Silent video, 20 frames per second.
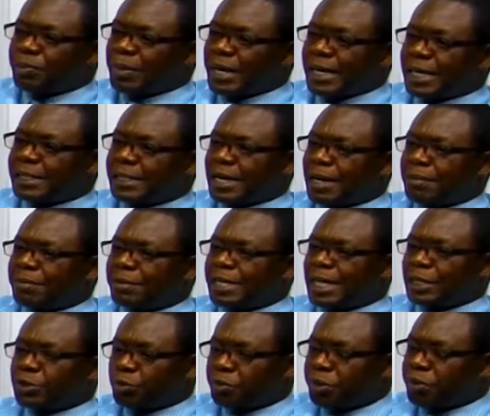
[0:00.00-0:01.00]
make it up. It
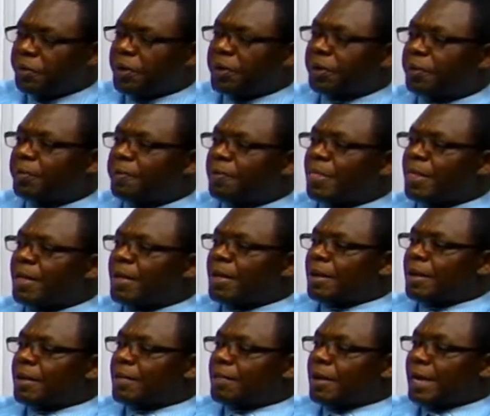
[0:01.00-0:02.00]
has to be real.
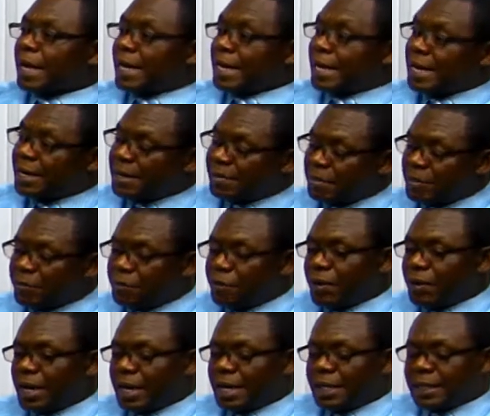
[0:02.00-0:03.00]
But again,
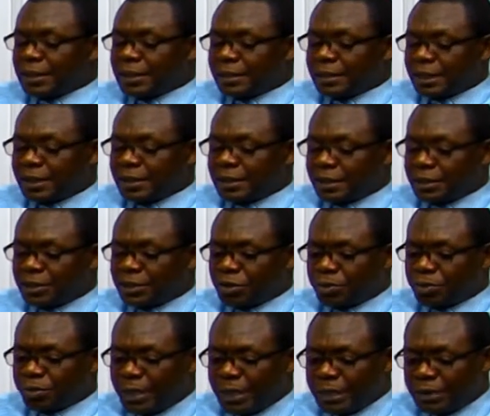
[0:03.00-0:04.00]
before I
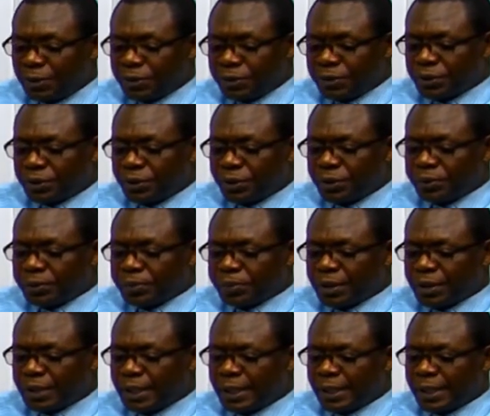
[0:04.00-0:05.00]
stop, there's also
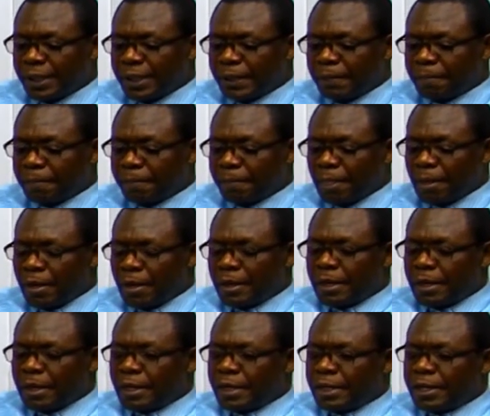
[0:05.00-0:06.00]

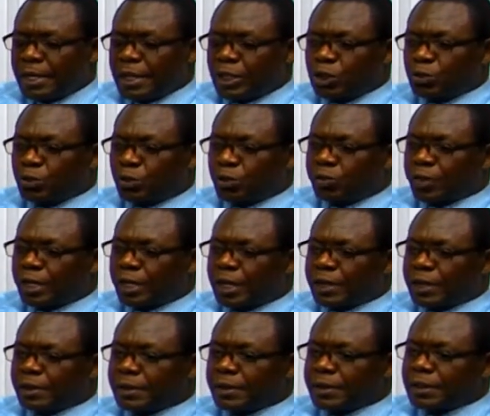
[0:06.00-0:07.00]
the issue
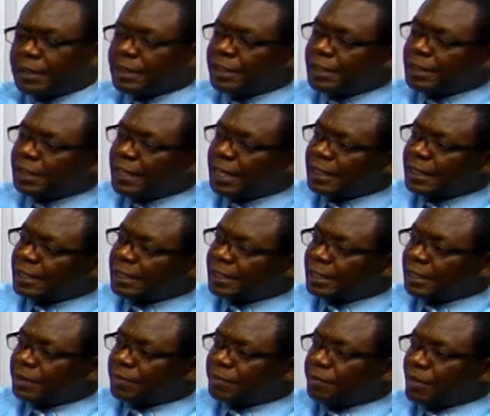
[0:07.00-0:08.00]
of
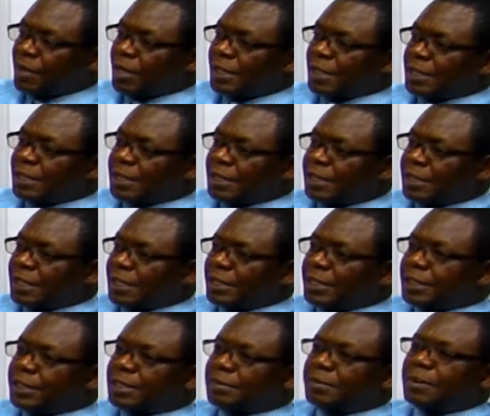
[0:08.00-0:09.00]
sincerity.
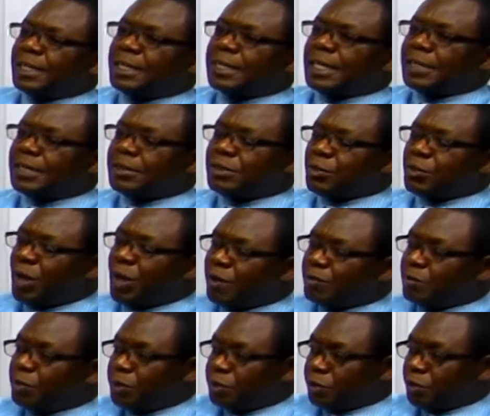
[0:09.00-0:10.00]
Sincerity meaning that you have
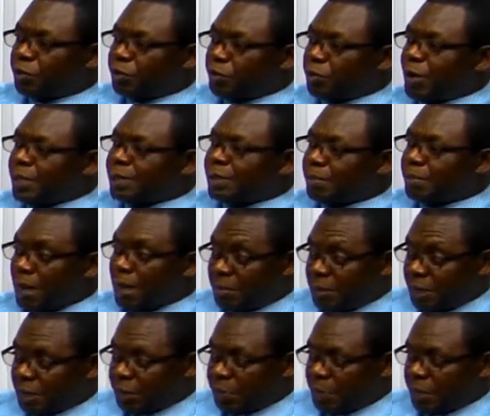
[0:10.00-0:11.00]
to be truthful as a
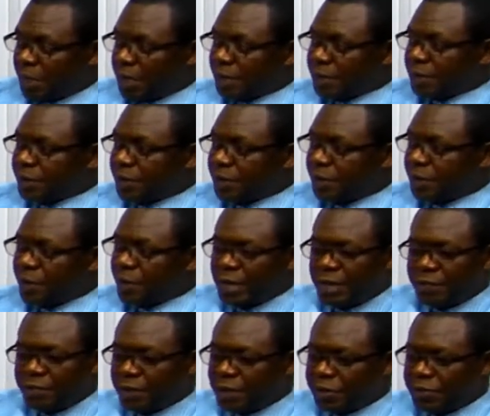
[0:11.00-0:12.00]
public speaker. You know,
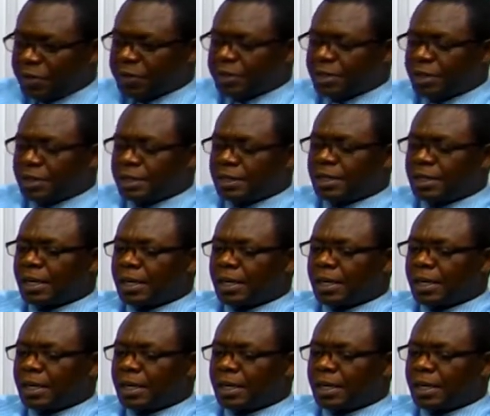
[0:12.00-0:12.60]
whenever you're addressing